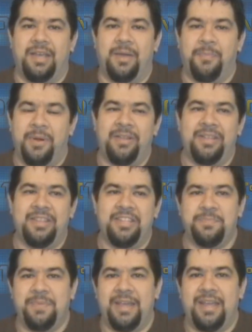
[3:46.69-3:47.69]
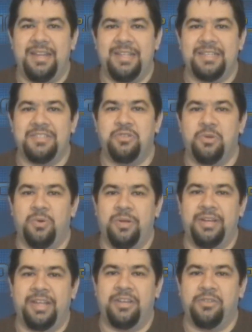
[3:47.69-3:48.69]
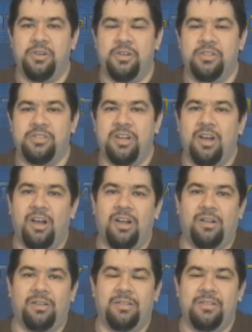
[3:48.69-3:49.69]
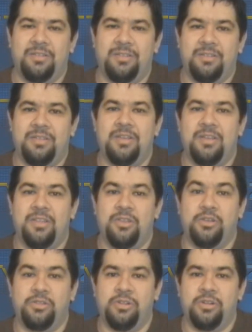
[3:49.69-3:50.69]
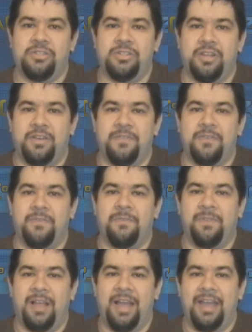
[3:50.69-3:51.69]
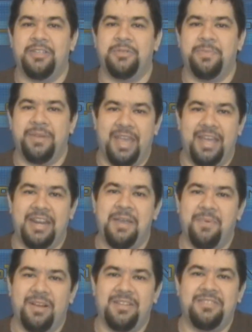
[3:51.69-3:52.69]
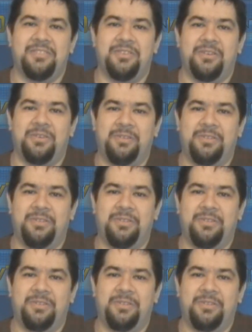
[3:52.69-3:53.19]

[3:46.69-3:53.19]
apparently this man has joined a church called the Church of the Flying Spaghetti Monster.